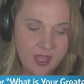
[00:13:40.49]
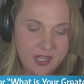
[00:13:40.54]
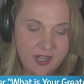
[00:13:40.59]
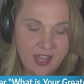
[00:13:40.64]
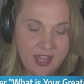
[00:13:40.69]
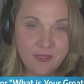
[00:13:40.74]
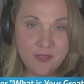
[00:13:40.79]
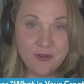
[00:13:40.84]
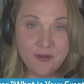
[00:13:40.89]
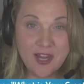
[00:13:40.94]

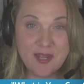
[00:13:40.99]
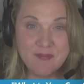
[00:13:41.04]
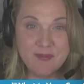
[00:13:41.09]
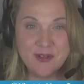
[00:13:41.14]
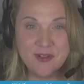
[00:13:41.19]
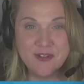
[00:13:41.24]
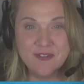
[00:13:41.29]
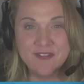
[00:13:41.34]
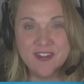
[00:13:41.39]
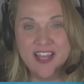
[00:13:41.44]
not the right
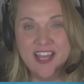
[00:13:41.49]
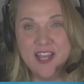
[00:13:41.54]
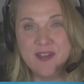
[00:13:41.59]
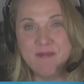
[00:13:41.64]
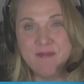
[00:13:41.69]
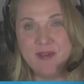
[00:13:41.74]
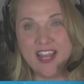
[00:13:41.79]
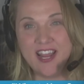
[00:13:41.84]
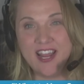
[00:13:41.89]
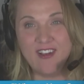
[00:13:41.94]
move.
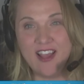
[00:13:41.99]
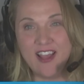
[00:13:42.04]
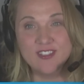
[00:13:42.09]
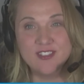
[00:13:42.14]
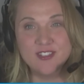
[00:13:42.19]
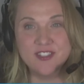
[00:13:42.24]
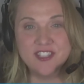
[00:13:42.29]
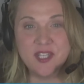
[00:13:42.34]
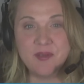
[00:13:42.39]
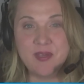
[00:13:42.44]
But I
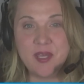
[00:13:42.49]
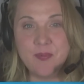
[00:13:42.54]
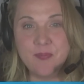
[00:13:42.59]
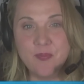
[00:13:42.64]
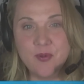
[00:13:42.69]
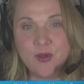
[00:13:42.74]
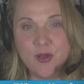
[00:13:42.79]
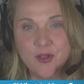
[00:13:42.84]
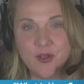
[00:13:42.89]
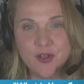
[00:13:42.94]
also see
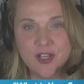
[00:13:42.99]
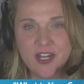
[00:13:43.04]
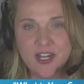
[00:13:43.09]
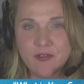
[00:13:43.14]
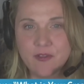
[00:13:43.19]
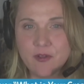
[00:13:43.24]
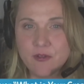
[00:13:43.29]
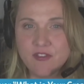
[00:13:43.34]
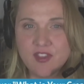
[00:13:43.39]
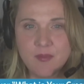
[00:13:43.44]
people,
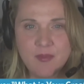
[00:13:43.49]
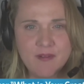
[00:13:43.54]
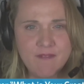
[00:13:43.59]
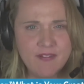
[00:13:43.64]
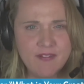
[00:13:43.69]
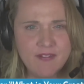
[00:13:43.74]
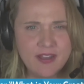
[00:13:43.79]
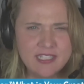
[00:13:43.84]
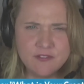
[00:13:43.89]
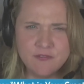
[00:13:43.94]
there's some
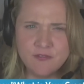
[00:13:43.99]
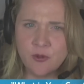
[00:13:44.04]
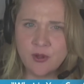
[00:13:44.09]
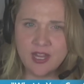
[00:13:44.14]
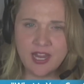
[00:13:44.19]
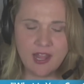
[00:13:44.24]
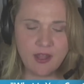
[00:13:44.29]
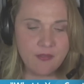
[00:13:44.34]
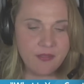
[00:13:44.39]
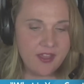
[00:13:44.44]
advice
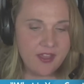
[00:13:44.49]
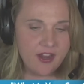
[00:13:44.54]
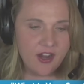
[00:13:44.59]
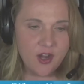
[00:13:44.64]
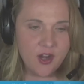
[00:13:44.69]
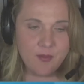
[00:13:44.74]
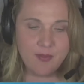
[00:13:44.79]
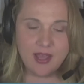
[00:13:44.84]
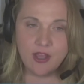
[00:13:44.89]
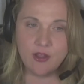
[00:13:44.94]
floating out
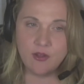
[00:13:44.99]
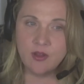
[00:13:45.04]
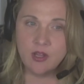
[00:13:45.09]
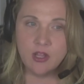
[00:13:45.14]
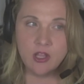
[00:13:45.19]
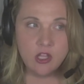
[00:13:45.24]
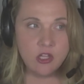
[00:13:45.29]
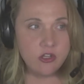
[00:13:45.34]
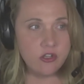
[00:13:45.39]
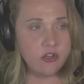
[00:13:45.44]
there about
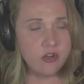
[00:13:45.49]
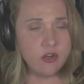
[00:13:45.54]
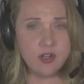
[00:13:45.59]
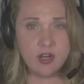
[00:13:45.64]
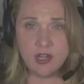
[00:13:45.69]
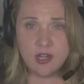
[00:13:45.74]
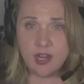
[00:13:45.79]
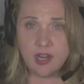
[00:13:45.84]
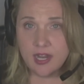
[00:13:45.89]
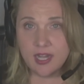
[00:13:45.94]
turn
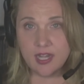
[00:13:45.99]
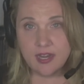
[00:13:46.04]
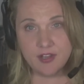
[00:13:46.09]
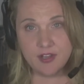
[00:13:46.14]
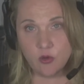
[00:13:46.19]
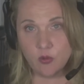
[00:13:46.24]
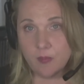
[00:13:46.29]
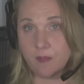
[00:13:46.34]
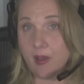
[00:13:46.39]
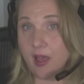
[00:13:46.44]
a negative
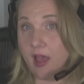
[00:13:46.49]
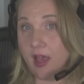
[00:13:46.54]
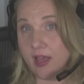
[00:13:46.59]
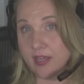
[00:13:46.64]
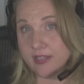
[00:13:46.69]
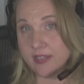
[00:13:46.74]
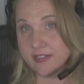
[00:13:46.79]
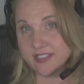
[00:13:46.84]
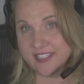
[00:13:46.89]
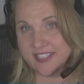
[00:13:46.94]
into a
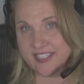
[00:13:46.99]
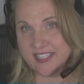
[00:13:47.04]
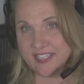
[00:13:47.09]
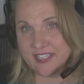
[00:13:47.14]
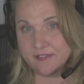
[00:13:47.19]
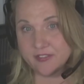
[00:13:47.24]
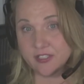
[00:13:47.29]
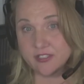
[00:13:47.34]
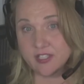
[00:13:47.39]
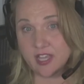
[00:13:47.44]

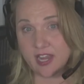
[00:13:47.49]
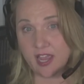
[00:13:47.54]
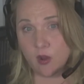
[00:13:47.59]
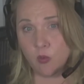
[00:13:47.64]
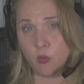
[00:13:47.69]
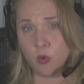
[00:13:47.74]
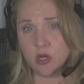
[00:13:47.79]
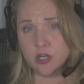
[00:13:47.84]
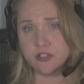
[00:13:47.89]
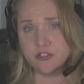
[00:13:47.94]
positive. You say, I
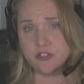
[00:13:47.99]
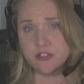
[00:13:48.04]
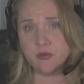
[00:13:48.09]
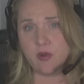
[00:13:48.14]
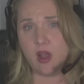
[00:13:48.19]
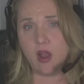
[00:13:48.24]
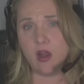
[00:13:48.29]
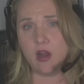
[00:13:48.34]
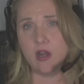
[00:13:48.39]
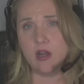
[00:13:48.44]
worked
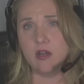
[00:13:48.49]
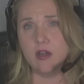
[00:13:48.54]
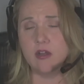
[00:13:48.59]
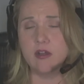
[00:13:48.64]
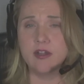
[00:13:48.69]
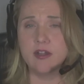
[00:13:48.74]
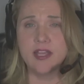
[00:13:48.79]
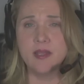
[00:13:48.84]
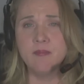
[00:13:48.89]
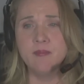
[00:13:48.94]

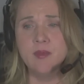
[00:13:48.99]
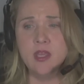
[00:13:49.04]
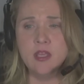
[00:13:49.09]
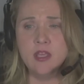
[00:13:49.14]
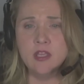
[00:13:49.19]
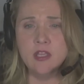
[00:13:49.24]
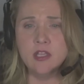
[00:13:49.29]
hard, I'm